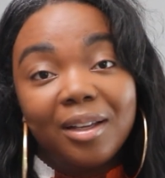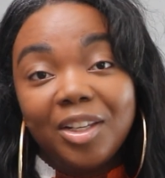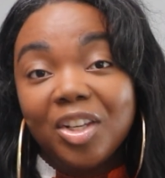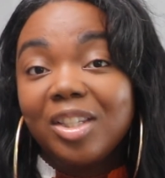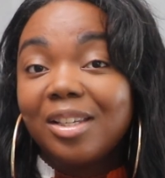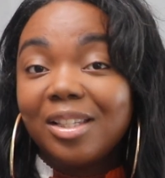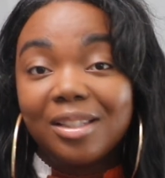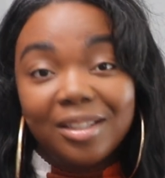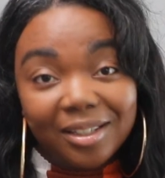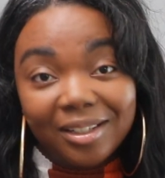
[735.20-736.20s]
your
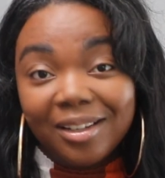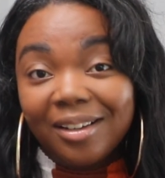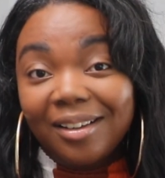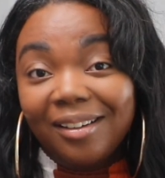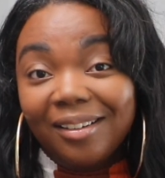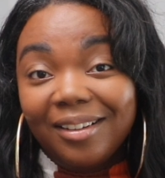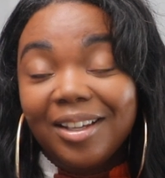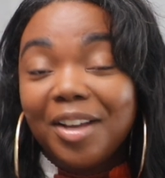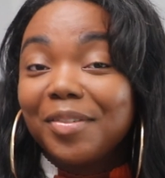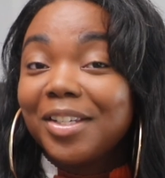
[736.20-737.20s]
sister
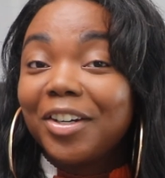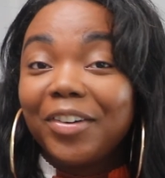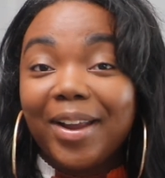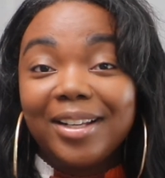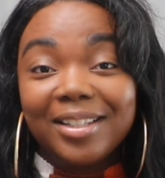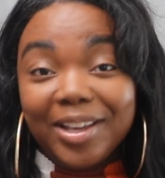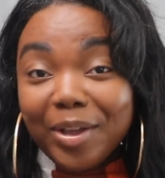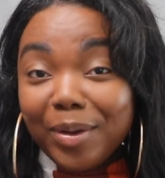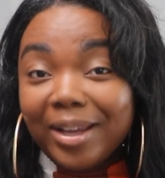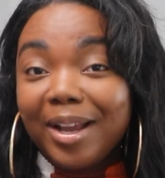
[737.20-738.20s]
loves a great
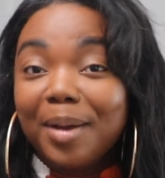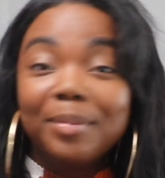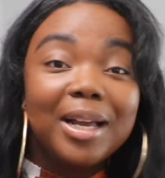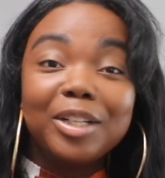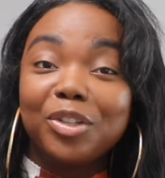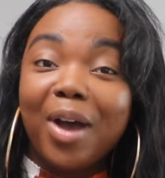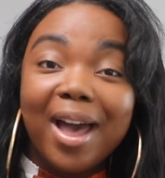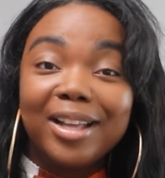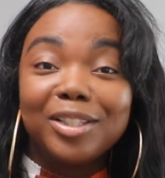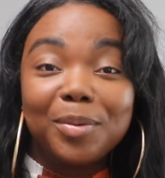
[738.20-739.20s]
deal, and I'm not
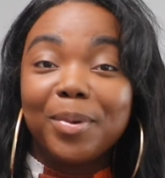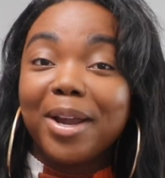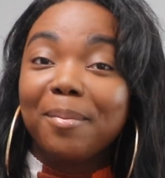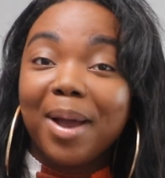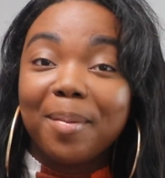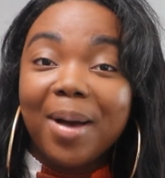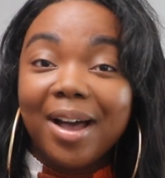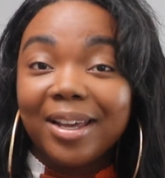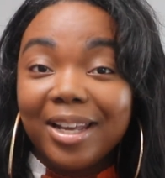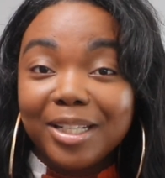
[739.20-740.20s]
trying to break my
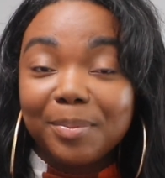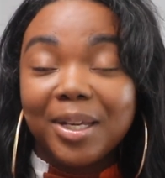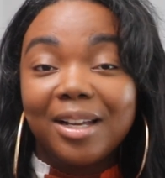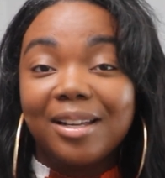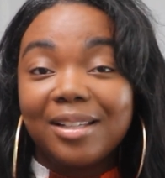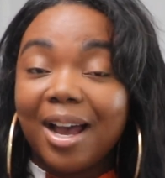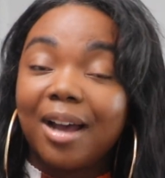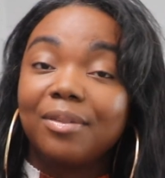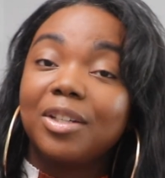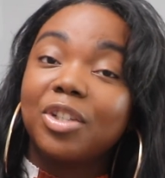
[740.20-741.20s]
pockets because I
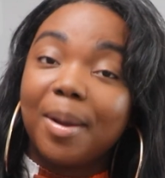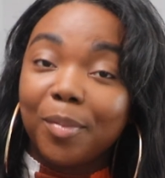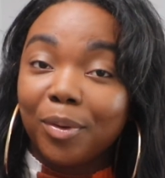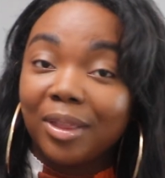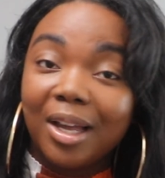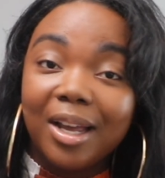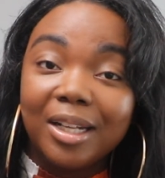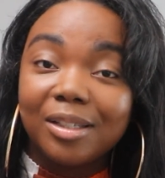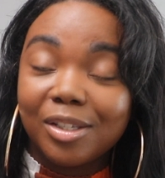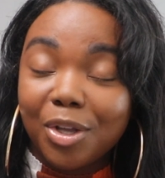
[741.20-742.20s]
have to shop
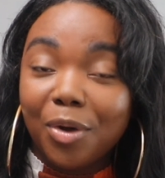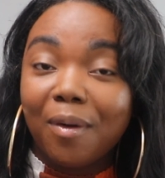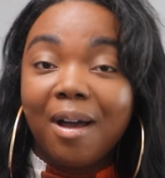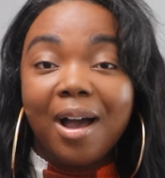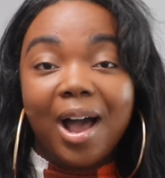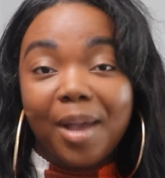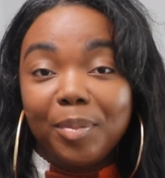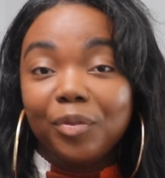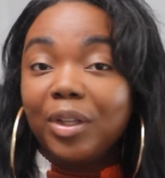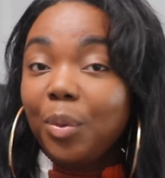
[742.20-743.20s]
online. So I've
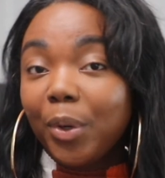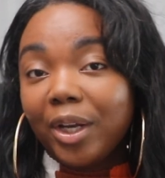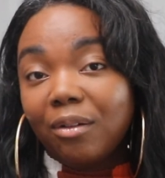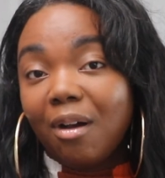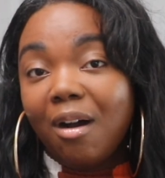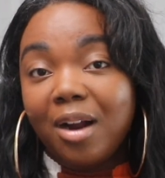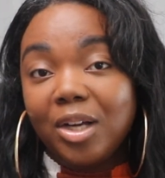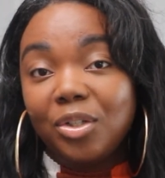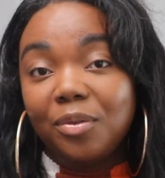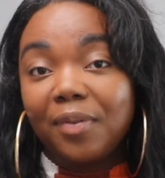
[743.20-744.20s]
been really working
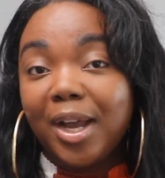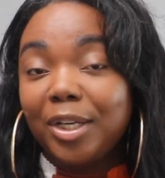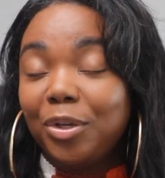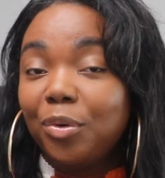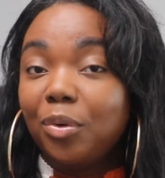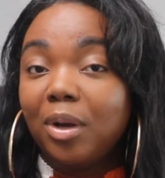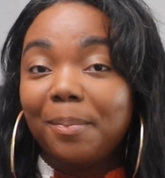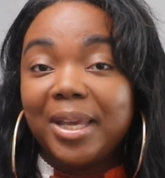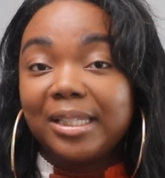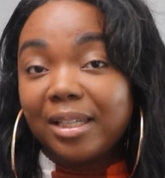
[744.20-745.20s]
hard to find you
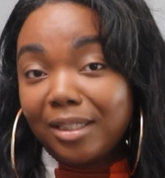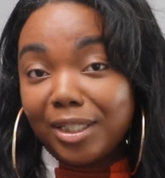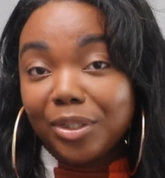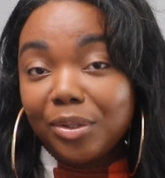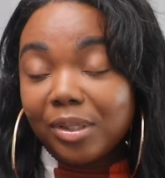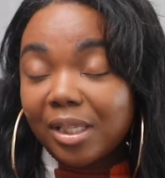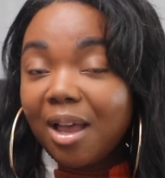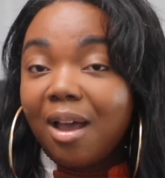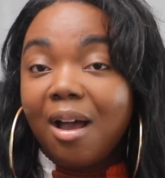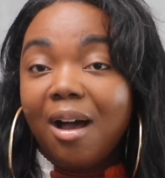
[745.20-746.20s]
amazing deals.
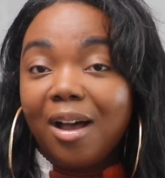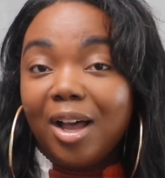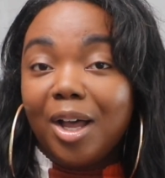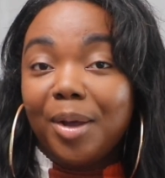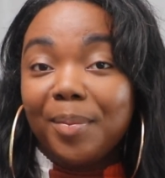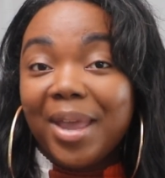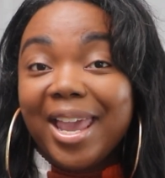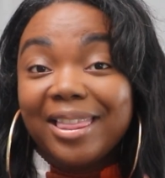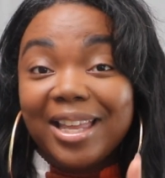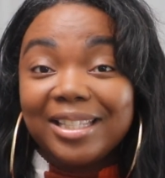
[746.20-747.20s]

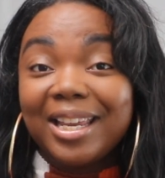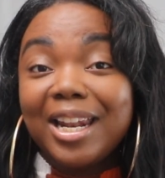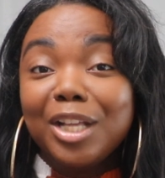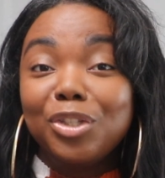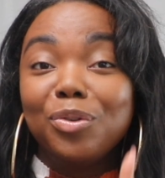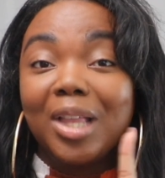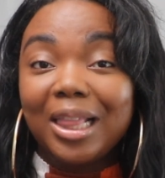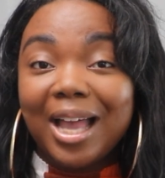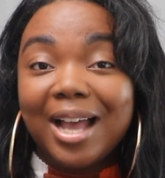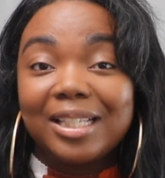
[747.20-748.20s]
And let's get into the
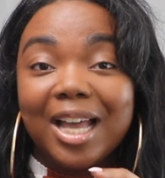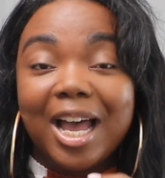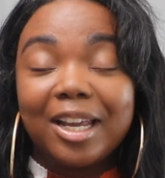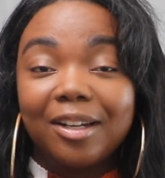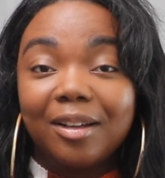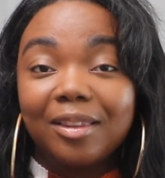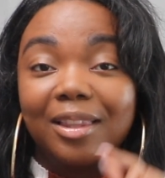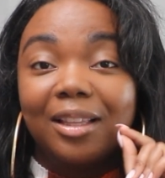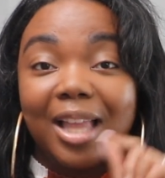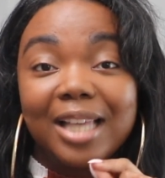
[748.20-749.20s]
last
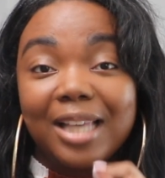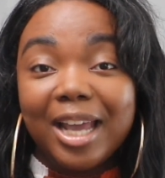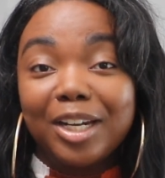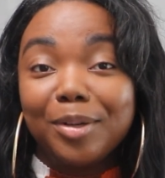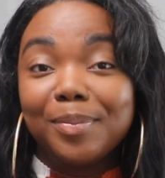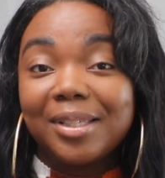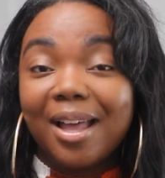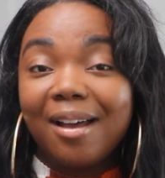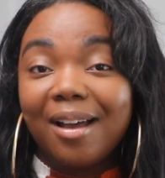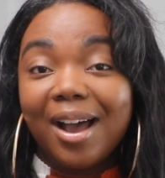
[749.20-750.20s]
items
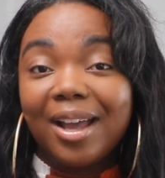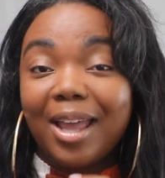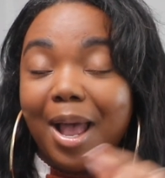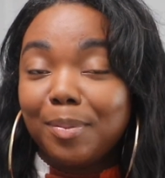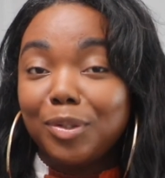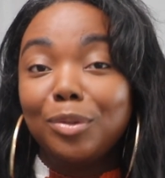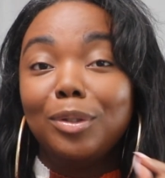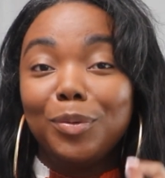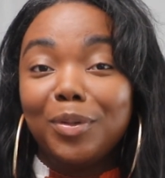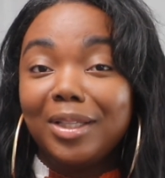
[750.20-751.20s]
that I
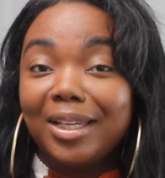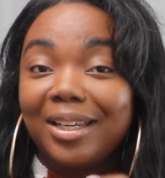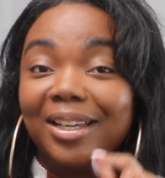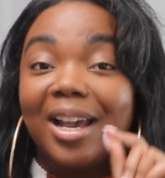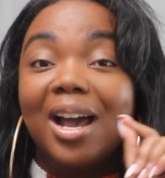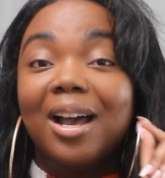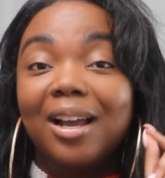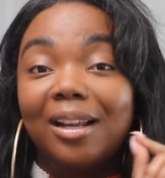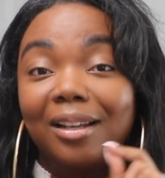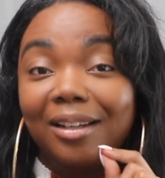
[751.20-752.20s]
absolutely
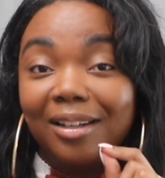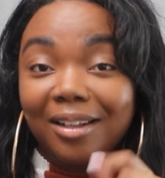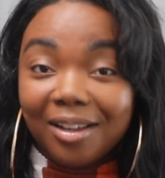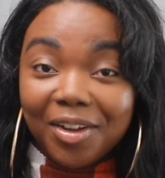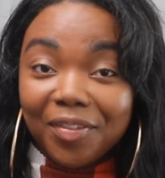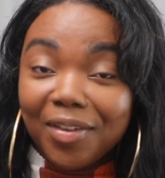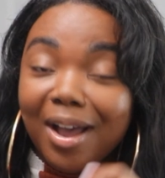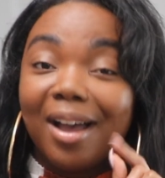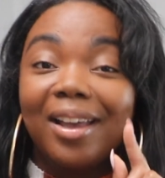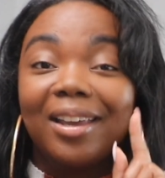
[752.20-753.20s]
love.
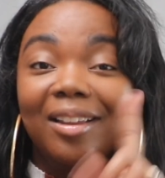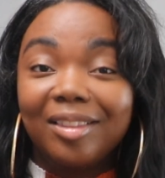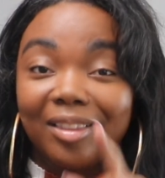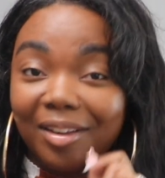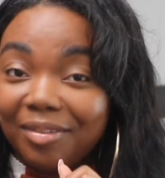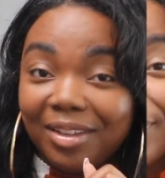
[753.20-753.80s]
I love